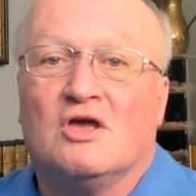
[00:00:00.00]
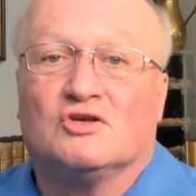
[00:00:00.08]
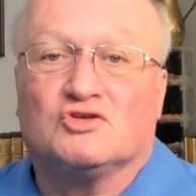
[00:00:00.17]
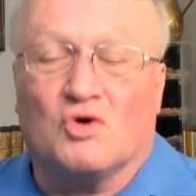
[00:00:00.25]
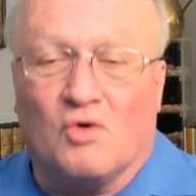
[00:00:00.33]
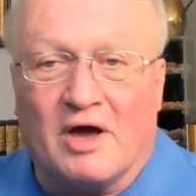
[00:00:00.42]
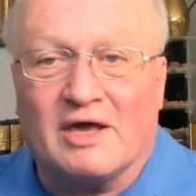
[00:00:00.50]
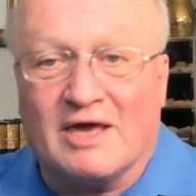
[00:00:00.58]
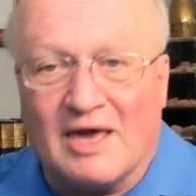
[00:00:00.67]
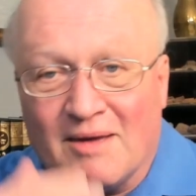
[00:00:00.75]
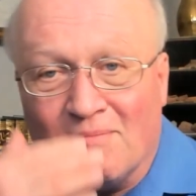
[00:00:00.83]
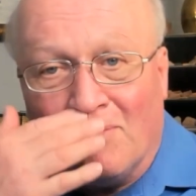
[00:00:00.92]
So I
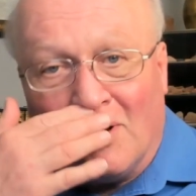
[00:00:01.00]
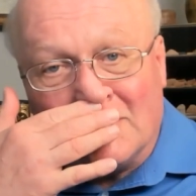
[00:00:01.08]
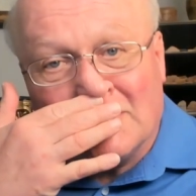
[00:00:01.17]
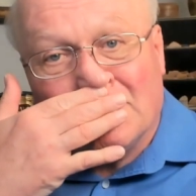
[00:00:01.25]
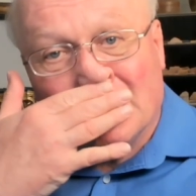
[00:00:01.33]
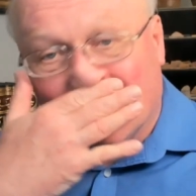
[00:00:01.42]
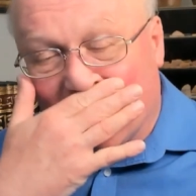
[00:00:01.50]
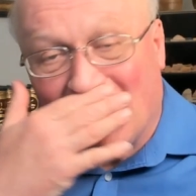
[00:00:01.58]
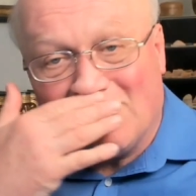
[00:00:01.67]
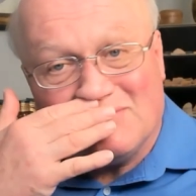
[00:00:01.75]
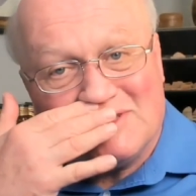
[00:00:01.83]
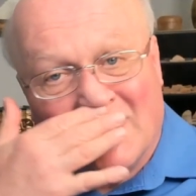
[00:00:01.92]
came multiple
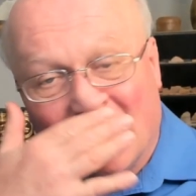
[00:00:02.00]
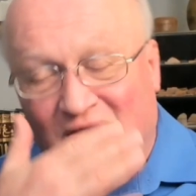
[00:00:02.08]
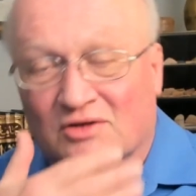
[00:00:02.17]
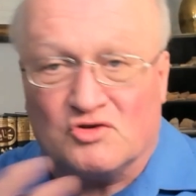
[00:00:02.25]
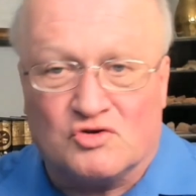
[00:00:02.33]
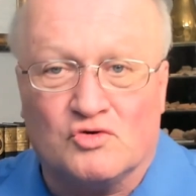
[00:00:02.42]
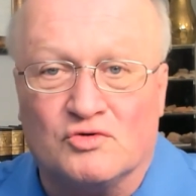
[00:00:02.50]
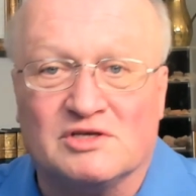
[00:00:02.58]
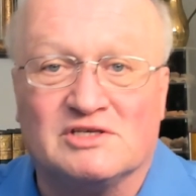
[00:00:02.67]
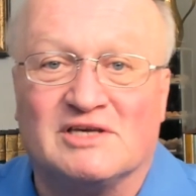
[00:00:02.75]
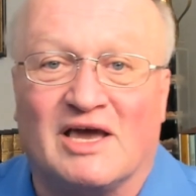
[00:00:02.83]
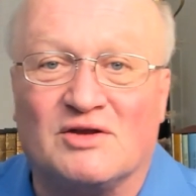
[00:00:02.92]
times to
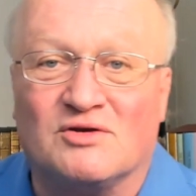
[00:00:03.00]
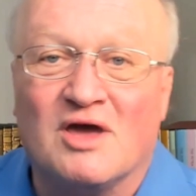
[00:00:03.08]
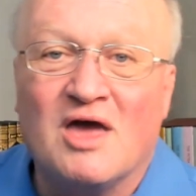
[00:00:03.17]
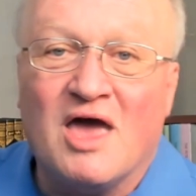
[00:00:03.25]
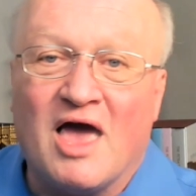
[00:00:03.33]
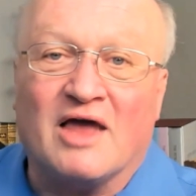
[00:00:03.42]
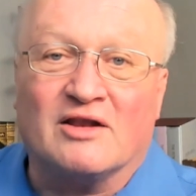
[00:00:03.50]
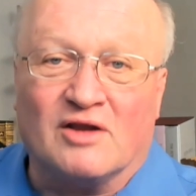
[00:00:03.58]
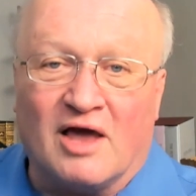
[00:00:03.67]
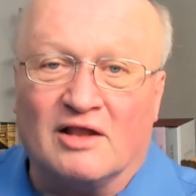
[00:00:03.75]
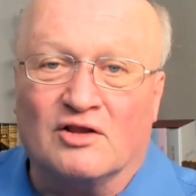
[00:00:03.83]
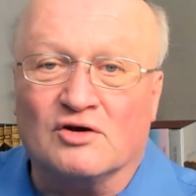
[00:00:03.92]
the site,
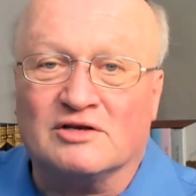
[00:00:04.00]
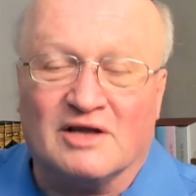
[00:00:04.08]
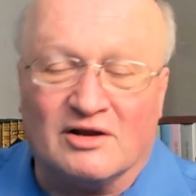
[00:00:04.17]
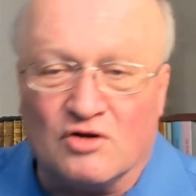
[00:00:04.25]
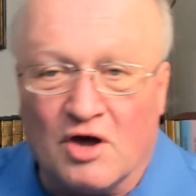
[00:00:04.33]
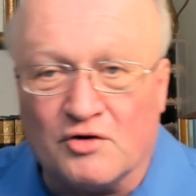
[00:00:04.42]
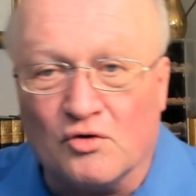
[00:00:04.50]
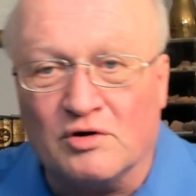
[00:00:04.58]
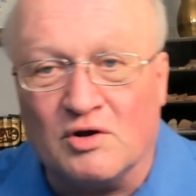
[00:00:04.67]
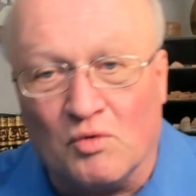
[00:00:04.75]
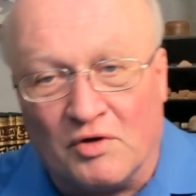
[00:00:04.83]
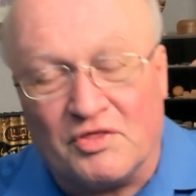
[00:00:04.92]
and I looked at not
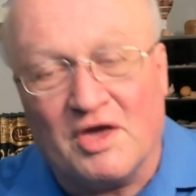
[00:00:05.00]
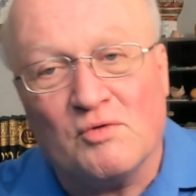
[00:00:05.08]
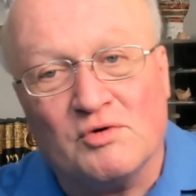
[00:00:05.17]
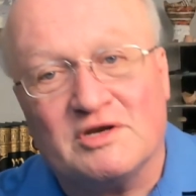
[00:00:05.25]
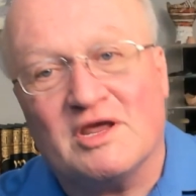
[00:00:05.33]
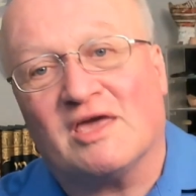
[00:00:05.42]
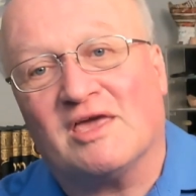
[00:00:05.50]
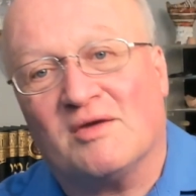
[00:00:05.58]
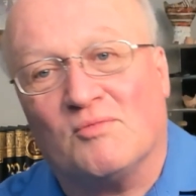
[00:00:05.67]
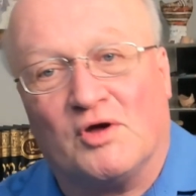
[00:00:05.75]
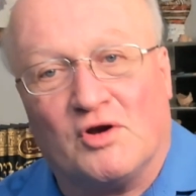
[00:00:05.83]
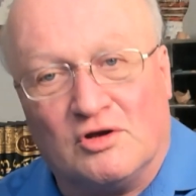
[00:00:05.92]
only what they were
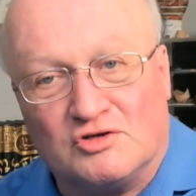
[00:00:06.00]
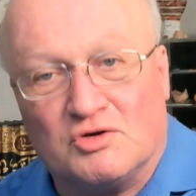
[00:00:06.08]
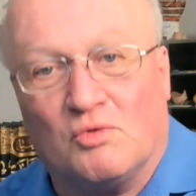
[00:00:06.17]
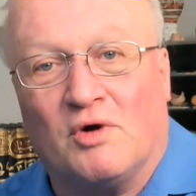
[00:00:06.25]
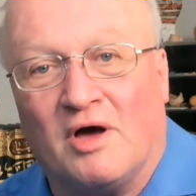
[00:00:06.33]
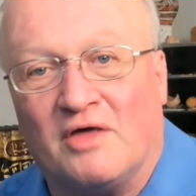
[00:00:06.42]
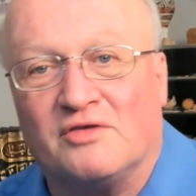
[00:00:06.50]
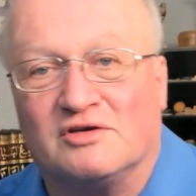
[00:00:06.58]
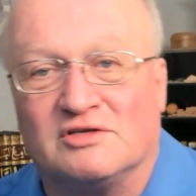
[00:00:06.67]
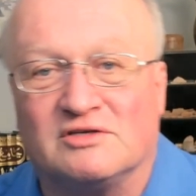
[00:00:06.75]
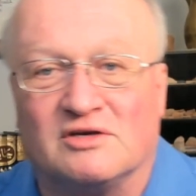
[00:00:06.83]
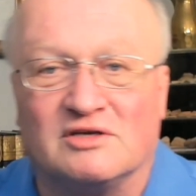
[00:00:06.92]
digging, but also what
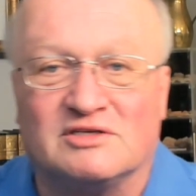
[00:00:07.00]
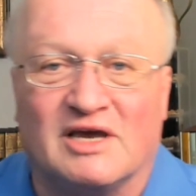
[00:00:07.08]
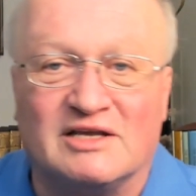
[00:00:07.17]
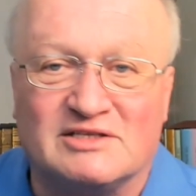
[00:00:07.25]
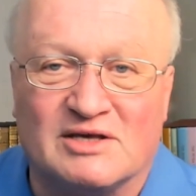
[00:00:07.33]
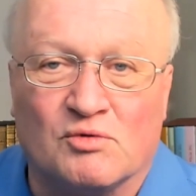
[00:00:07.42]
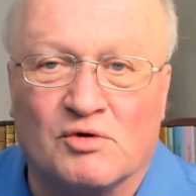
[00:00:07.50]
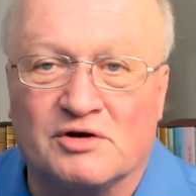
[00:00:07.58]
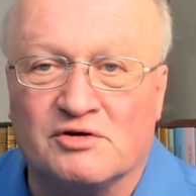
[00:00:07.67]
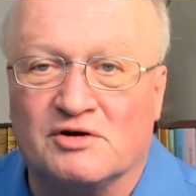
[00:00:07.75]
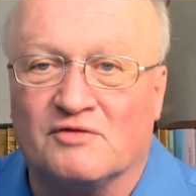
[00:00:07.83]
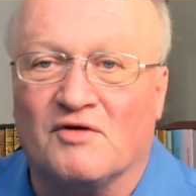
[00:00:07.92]
other sites that were
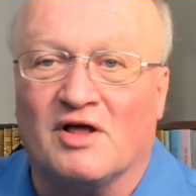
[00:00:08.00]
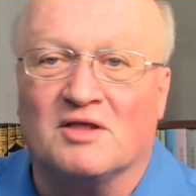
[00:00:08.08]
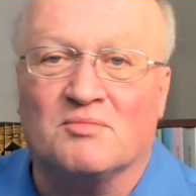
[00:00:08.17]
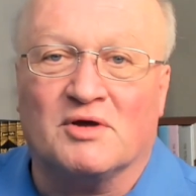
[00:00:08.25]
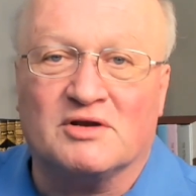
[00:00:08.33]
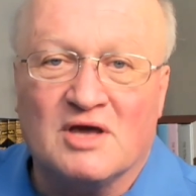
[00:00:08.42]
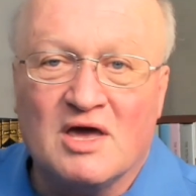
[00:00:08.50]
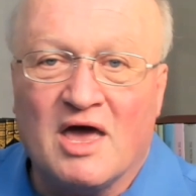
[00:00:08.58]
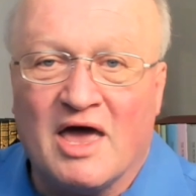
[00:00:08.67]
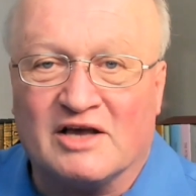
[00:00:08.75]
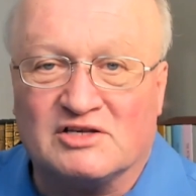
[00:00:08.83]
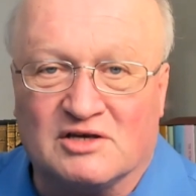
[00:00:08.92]
under development,
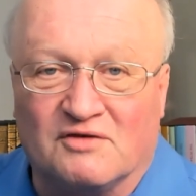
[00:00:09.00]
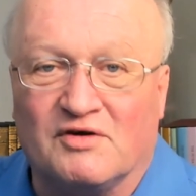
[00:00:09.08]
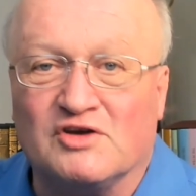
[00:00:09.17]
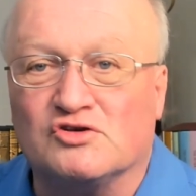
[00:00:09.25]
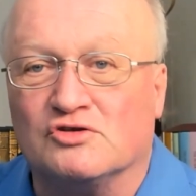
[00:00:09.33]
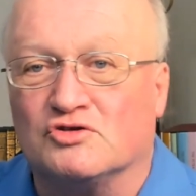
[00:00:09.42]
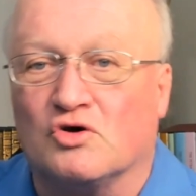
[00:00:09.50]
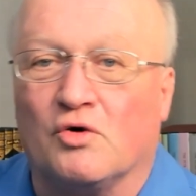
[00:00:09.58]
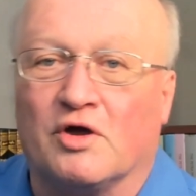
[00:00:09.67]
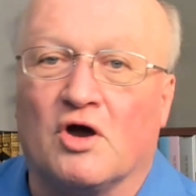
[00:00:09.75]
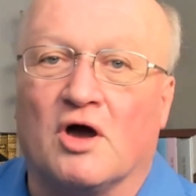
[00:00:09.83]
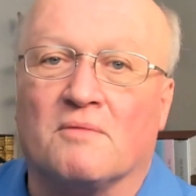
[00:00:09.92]
excavations
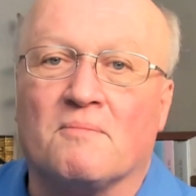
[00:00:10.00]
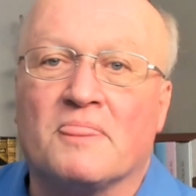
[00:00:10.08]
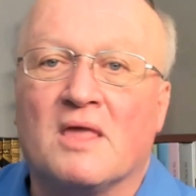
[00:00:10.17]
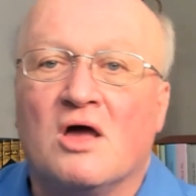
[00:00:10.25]
going on.